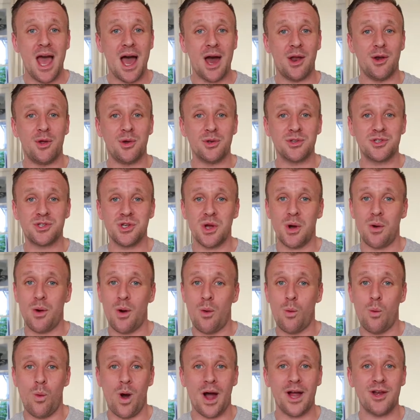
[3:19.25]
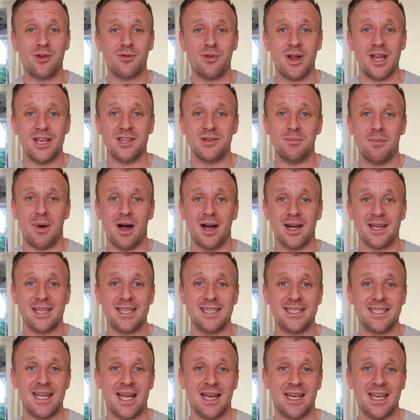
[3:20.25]
and also a wide range of
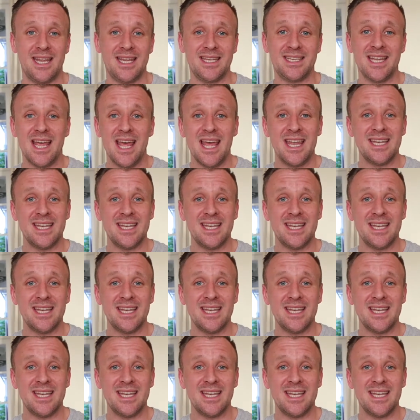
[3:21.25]
marketing techniques